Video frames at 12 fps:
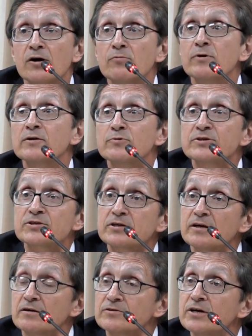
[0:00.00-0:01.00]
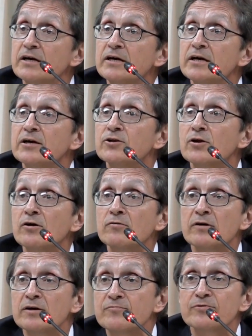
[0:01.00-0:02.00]
No one was killed.
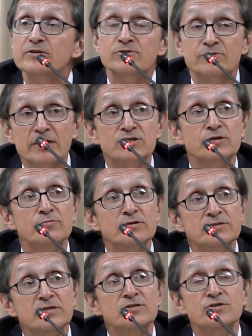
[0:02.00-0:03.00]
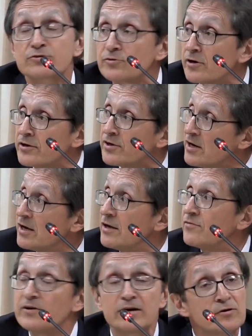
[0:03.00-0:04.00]
No infrastructure was destroyed.
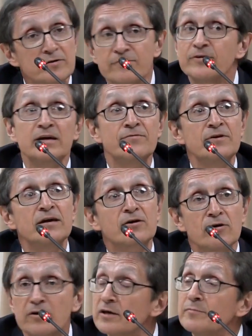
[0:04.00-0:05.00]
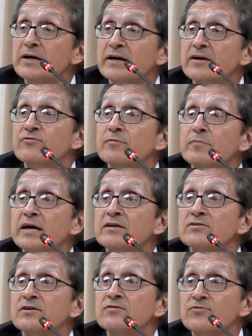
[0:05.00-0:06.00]
The economy had
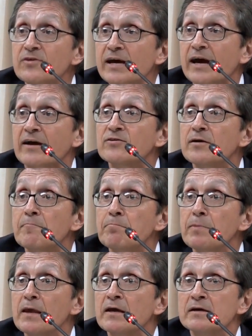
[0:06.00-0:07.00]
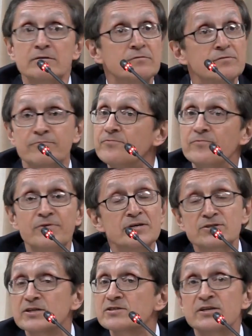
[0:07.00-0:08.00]
remained intact.
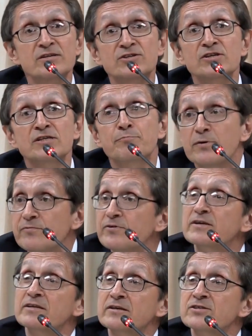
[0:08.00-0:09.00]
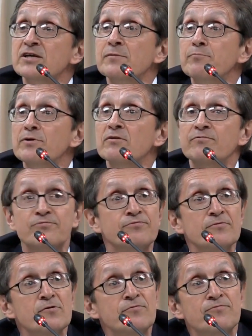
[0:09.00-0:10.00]
This is a perfect example
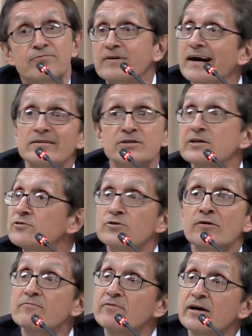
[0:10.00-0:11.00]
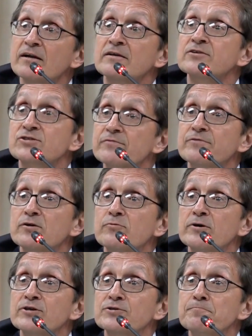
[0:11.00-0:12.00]
of Gandhian nonviolence, if
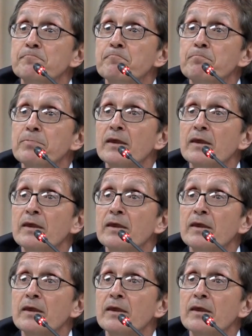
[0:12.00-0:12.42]
you wish.